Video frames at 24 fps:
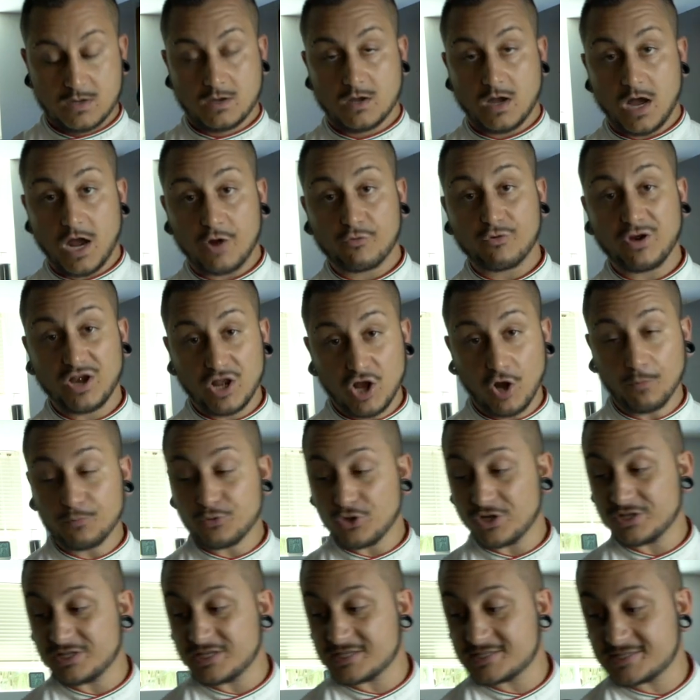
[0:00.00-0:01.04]
I really hope you
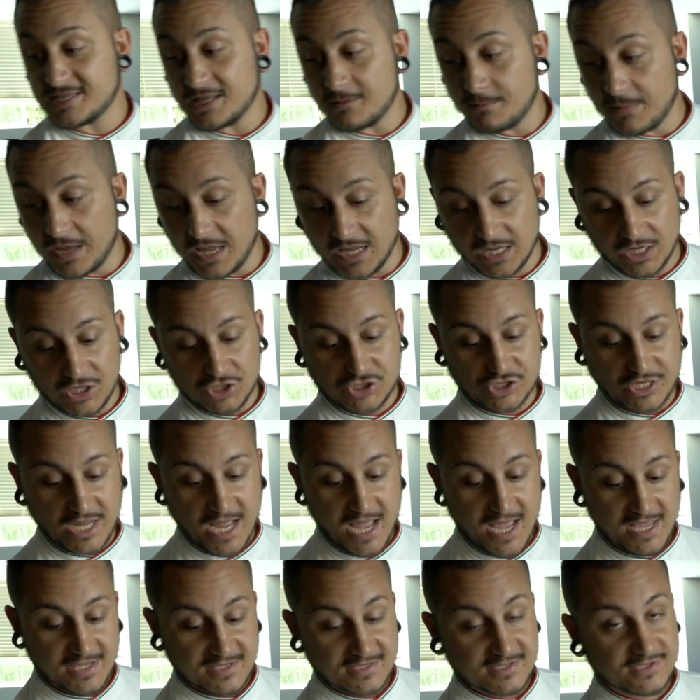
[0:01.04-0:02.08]
understand my English, guys.